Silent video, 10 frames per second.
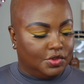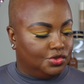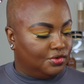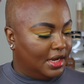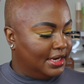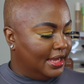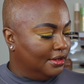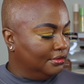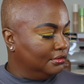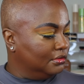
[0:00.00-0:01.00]
dry
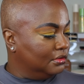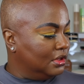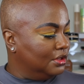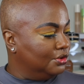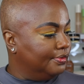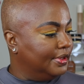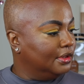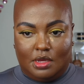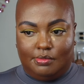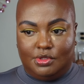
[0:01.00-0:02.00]
down a little
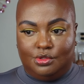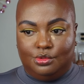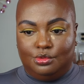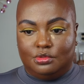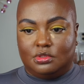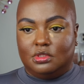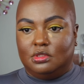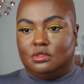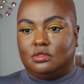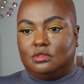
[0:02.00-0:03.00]
bit. I'm gonna use
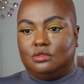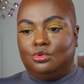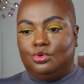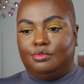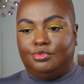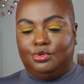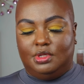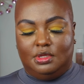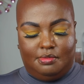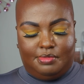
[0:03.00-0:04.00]
this Huda
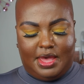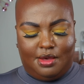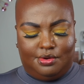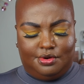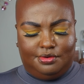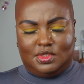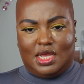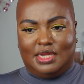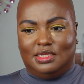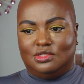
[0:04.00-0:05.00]
Beauty powder.
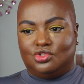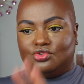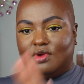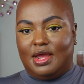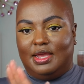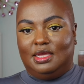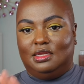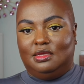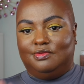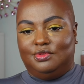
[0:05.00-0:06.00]
I didn't try
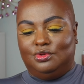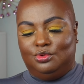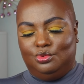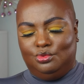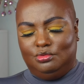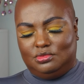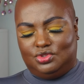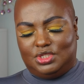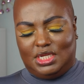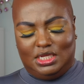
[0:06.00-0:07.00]
any of the new
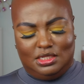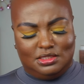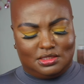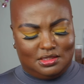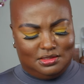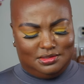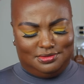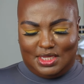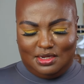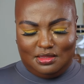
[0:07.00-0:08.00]
shades because
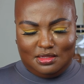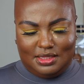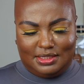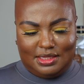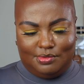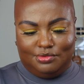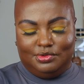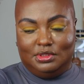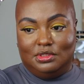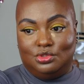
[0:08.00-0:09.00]
they didn't look like they would
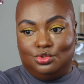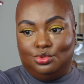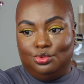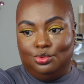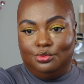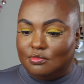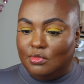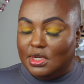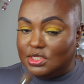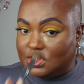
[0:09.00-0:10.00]
really do
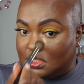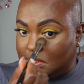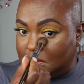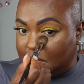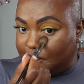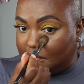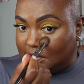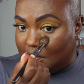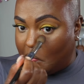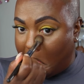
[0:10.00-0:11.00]
much different
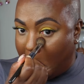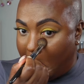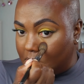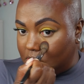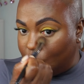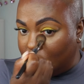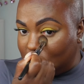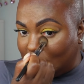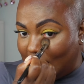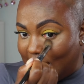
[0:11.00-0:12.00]
than what the one
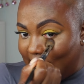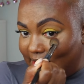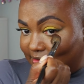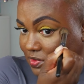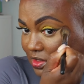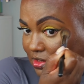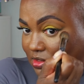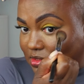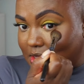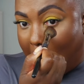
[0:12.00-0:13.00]
that I have does.